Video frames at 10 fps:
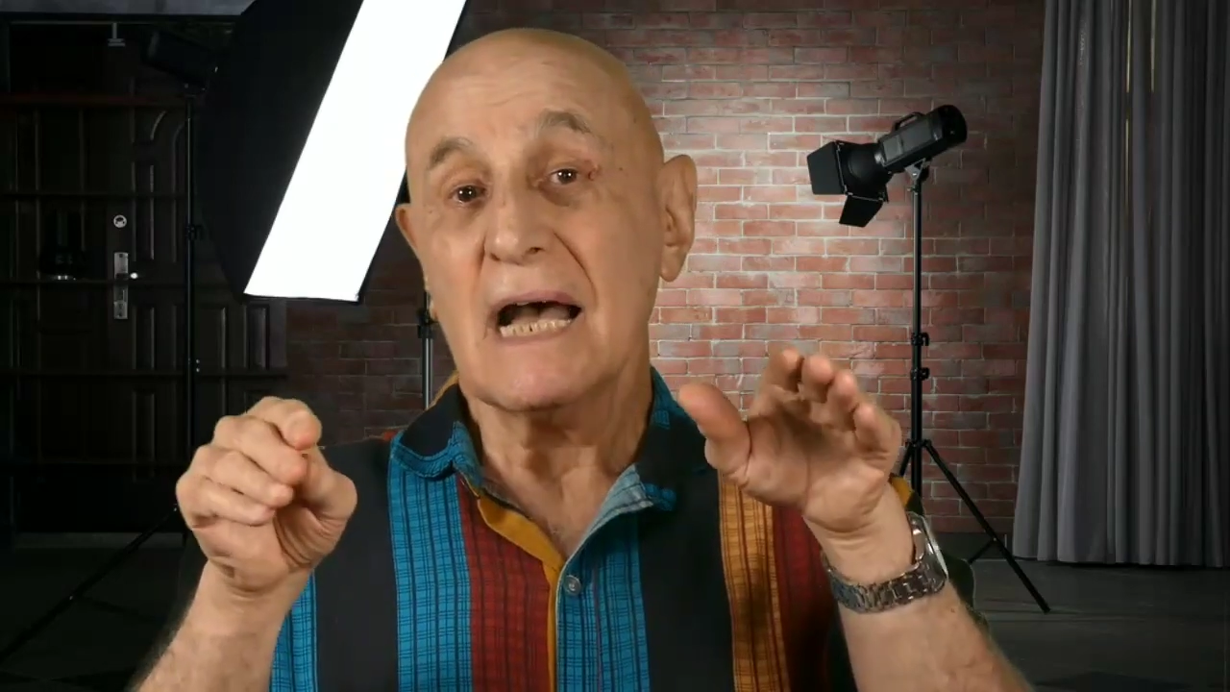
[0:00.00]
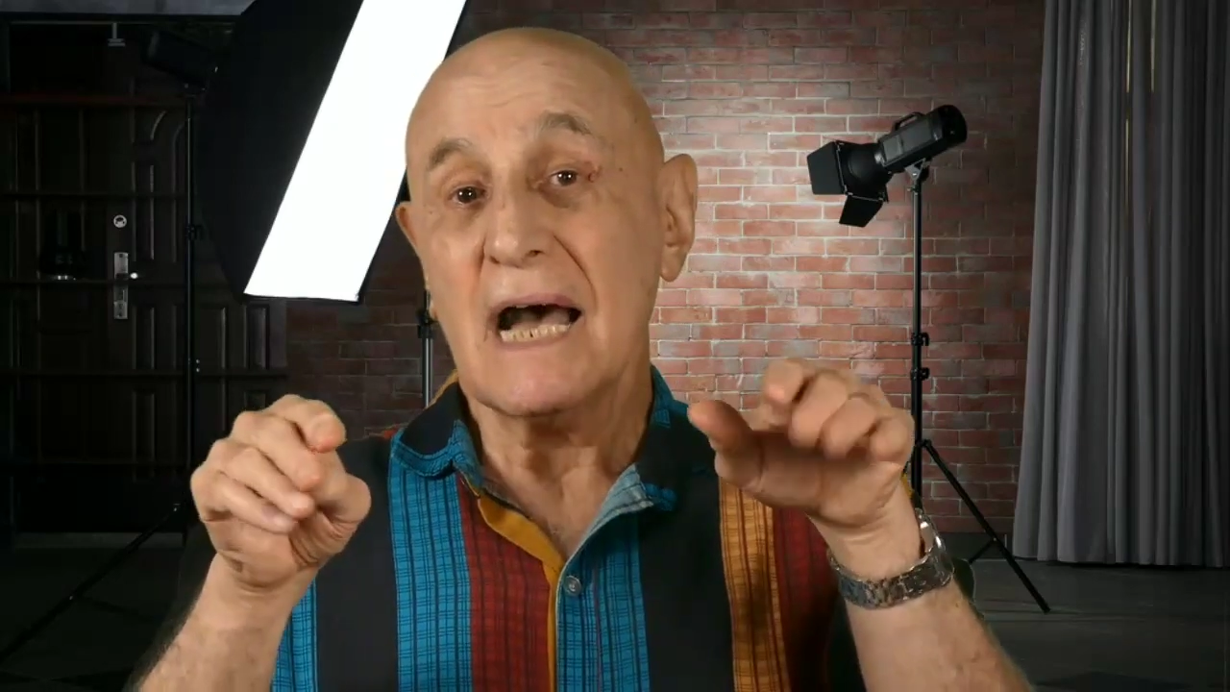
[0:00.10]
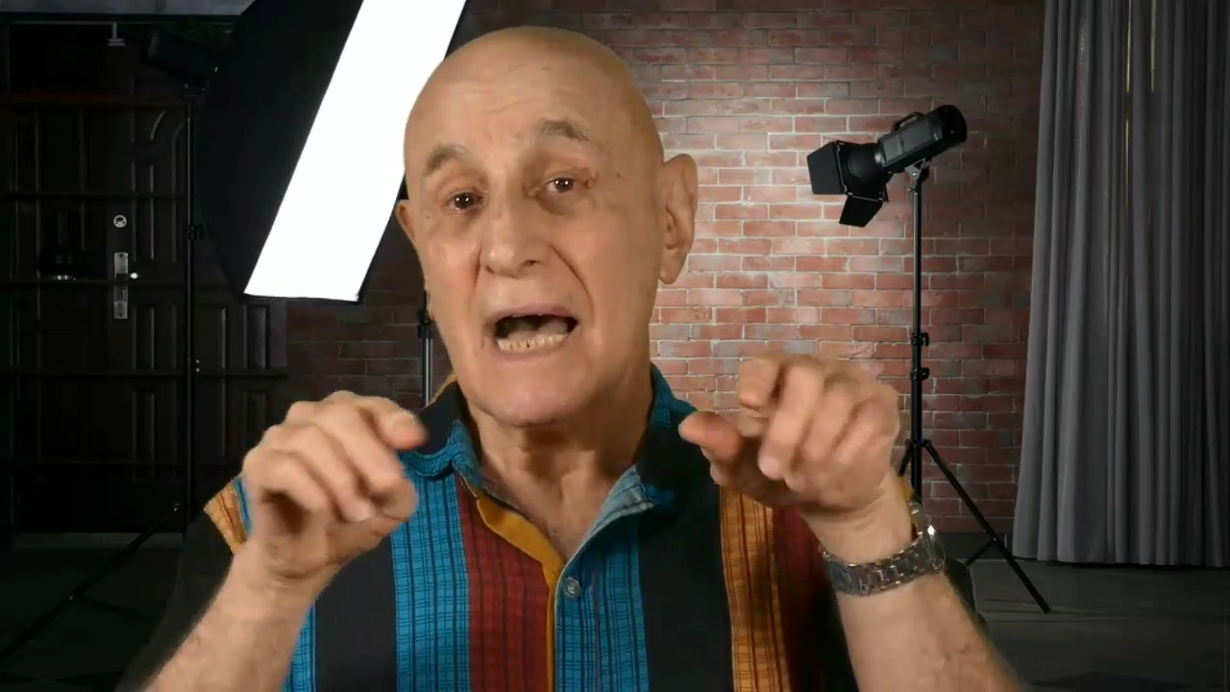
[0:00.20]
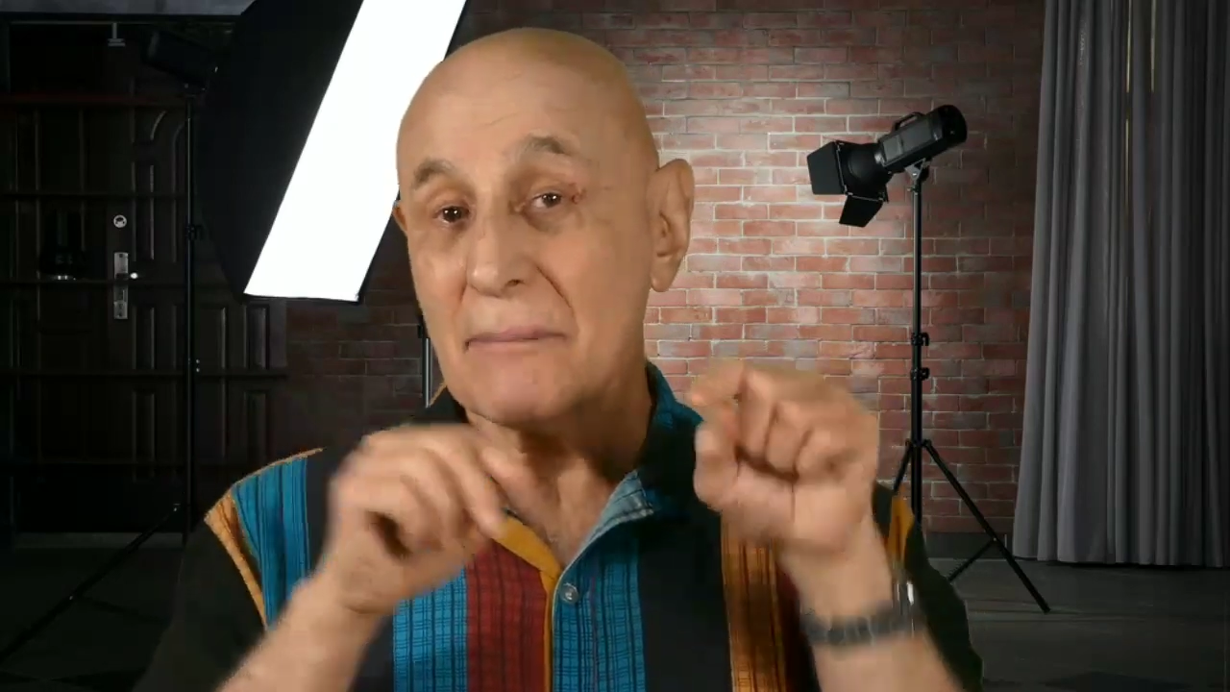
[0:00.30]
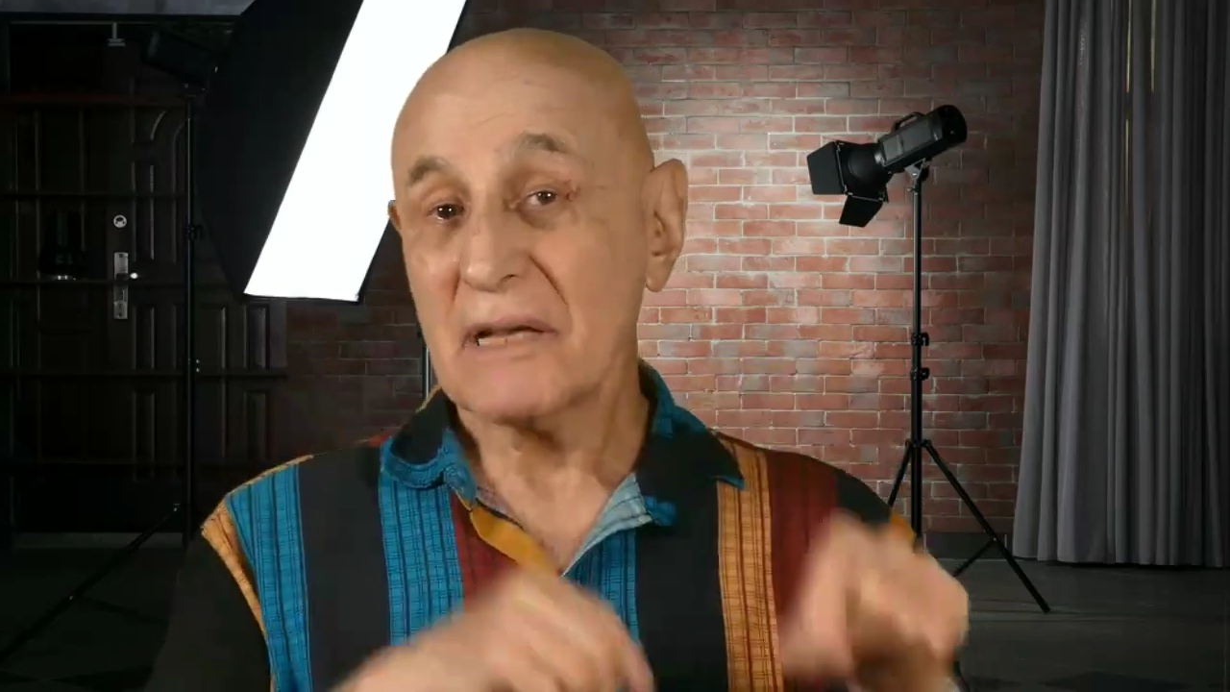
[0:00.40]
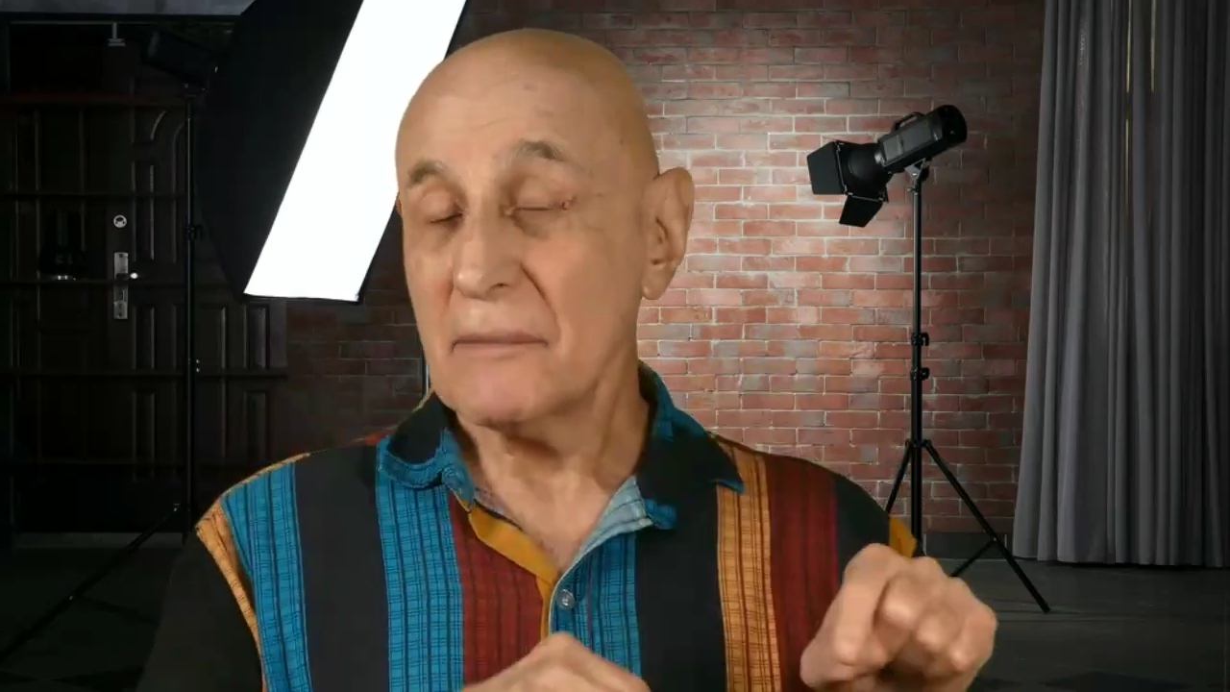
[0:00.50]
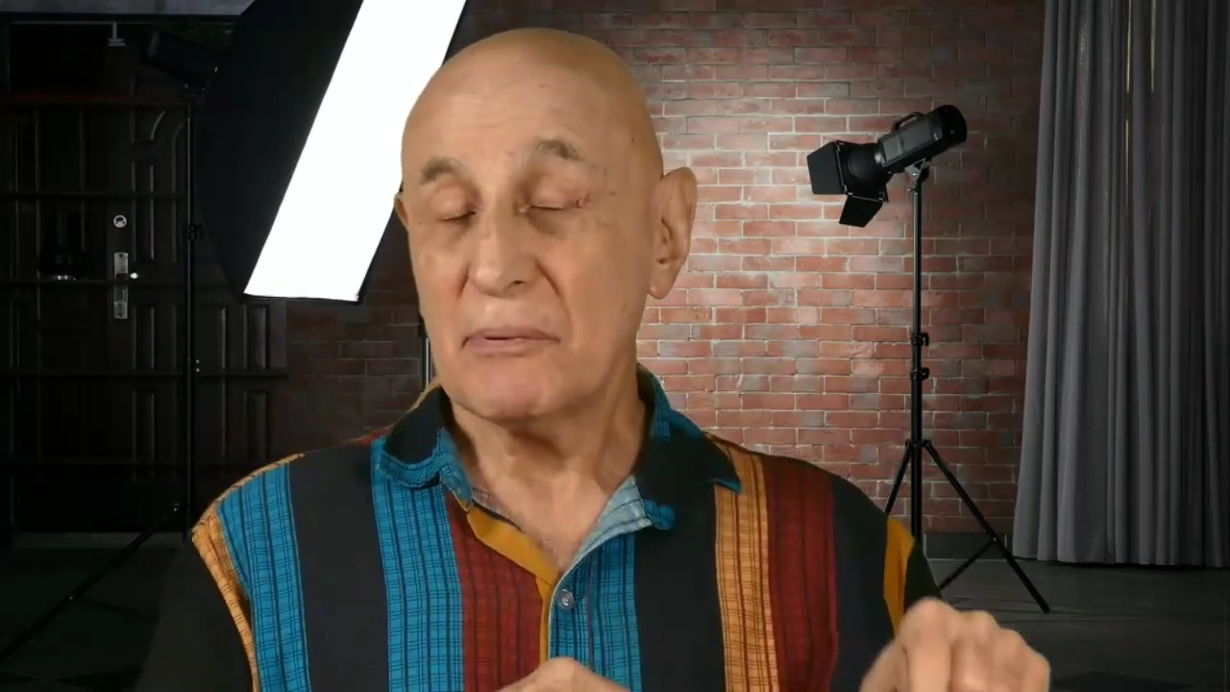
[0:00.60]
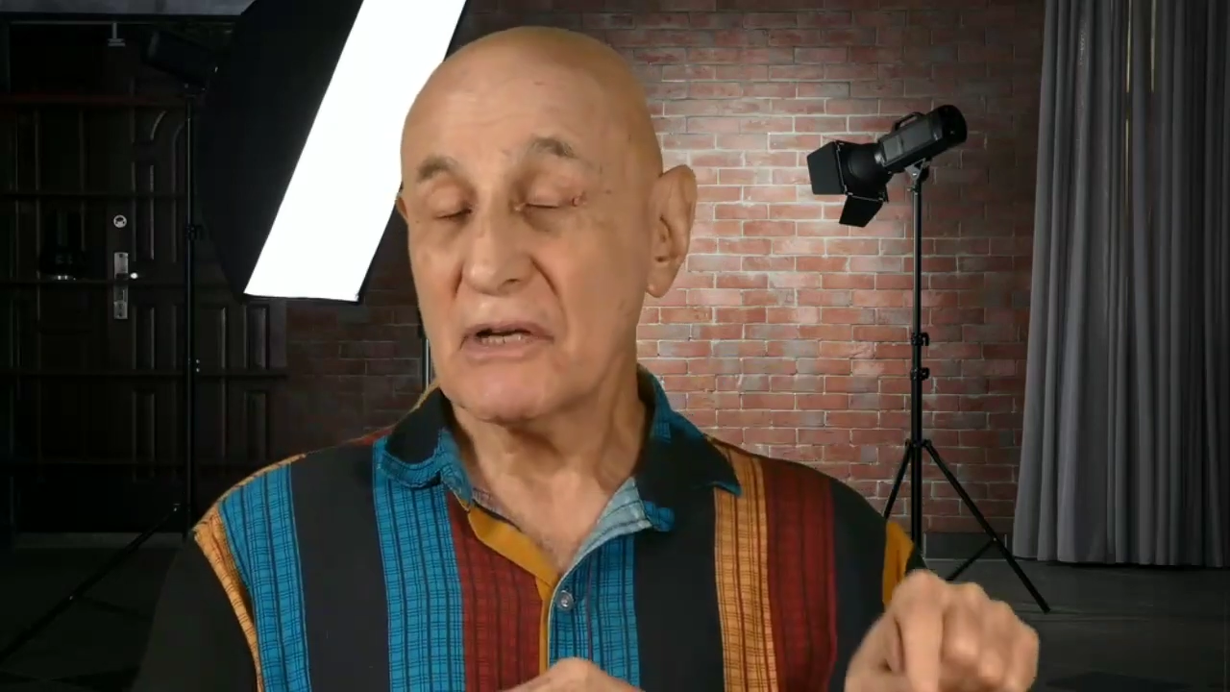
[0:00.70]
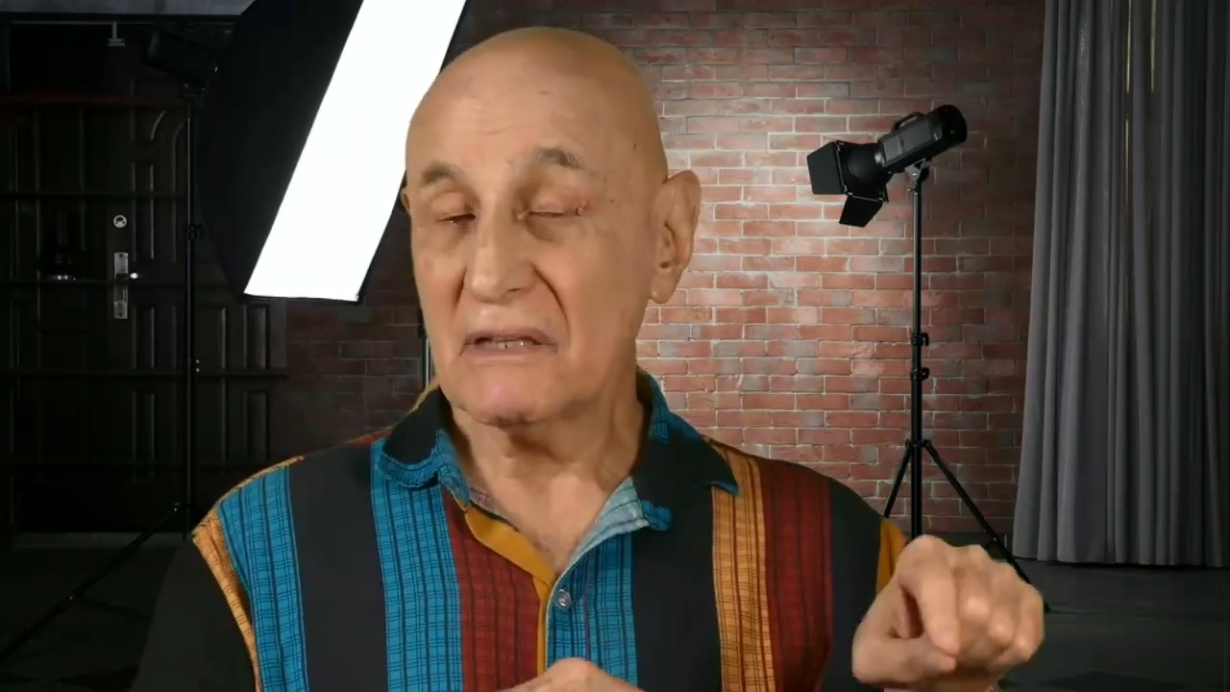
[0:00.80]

I'm going to put a